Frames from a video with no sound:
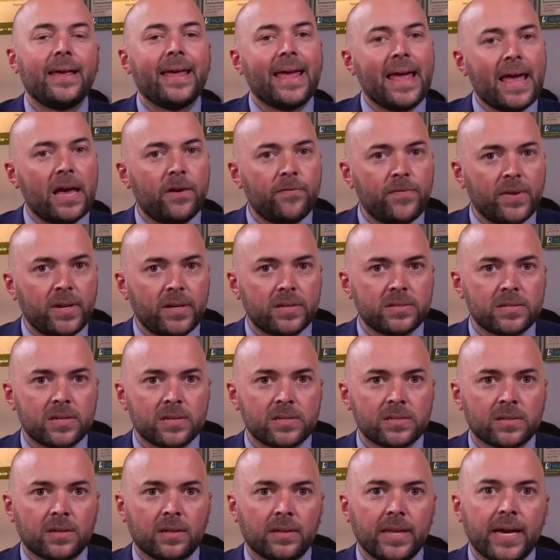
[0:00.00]
evidence
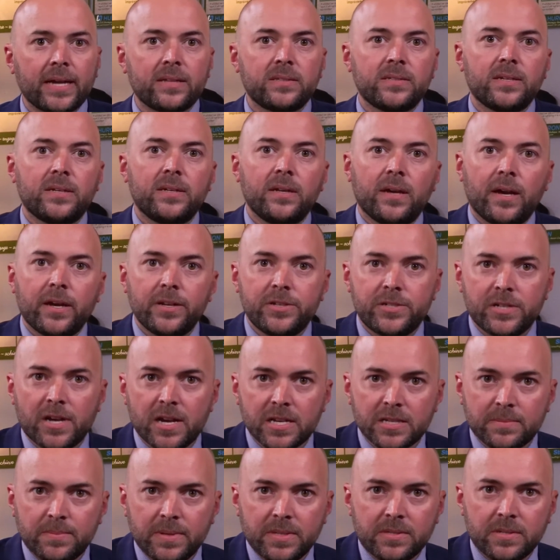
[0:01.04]
is collected,
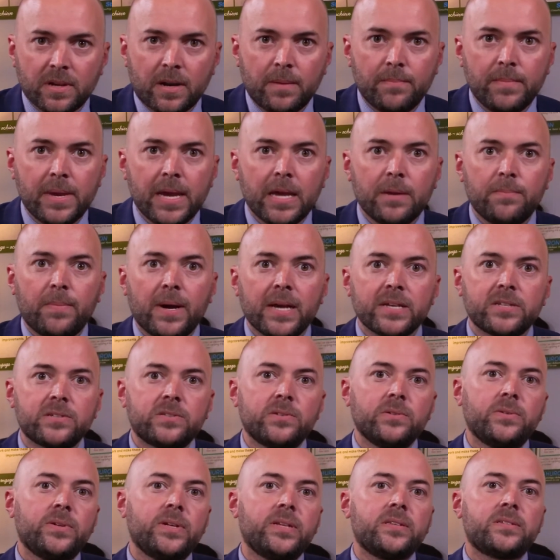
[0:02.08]
adjustments are made by
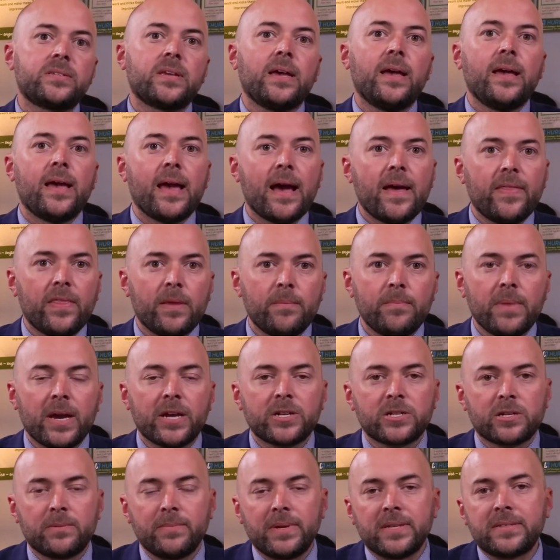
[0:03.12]
students, and the
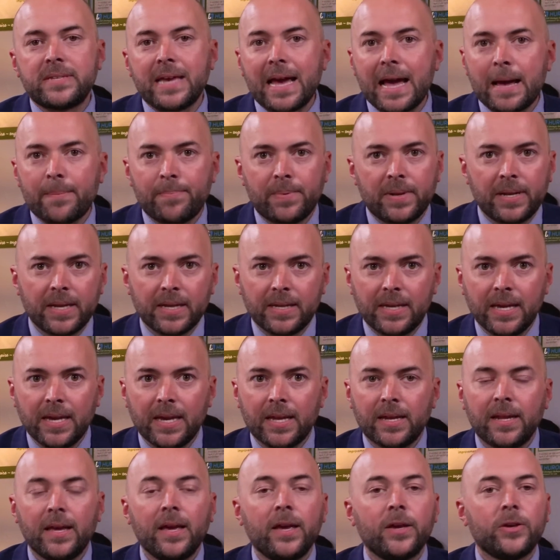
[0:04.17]
measurements happen
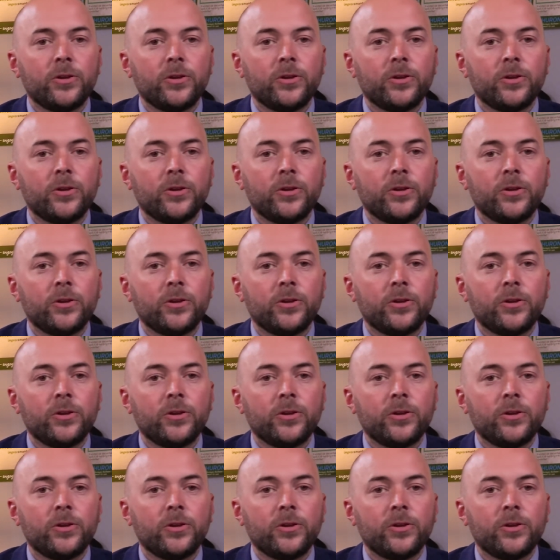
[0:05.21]
again,